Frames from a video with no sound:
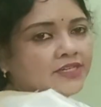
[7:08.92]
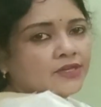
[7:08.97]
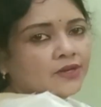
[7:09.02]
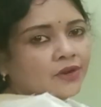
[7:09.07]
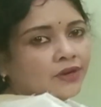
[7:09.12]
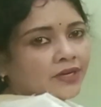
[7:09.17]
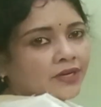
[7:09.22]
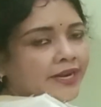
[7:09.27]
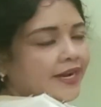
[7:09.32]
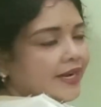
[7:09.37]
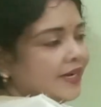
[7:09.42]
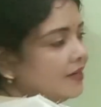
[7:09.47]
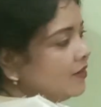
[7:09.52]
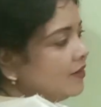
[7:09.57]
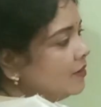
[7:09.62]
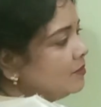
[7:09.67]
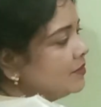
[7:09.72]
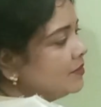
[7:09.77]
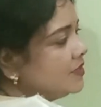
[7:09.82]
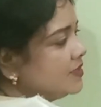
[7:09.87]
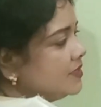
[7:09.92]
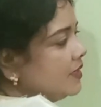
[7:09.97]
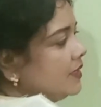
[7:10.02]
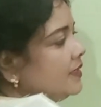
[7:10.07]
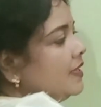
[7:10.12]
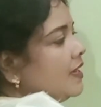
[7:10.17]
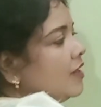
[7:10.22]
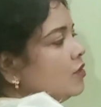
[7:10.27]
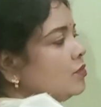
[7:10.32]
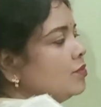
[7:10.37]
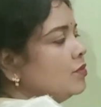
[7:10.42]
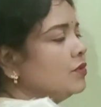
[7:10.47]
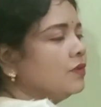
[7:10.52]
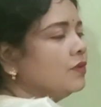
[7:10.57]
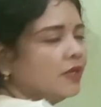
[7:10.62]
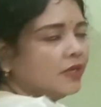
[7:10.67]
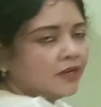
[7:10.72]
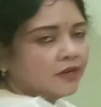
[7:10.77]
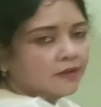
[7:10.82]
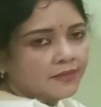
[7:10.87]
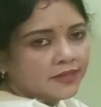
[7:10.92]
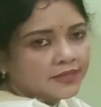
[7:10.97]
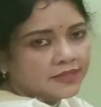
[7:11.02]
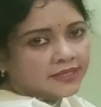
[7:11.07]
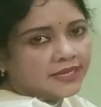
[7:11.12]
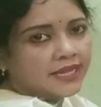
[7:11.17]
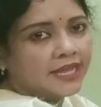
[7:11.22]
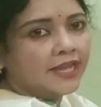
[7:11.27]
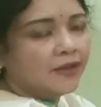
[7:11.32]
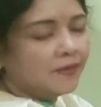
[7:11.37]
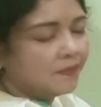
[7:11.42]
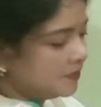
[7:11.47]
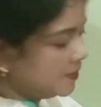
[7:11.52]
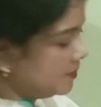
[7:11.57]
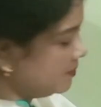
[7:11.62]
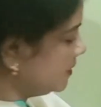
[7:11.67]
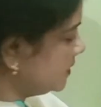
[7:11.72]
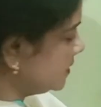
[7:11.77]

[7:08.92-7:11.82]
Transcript: NOT gate, obviously the output will come as A complement.